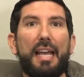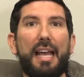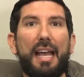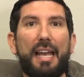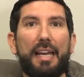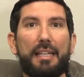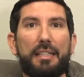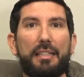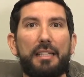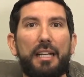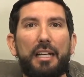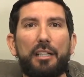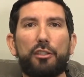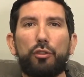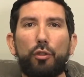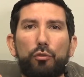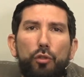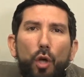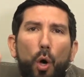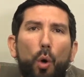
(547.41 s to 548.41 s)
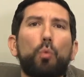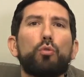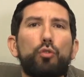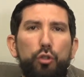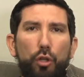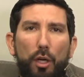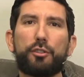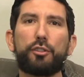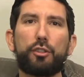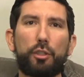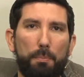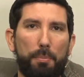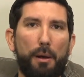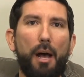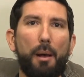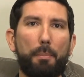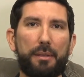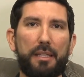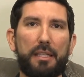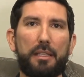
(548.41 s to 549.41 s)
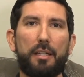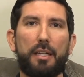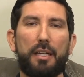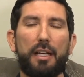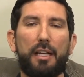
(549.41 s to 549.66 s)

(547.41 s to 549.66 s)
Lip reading: And so don't trust your puppy.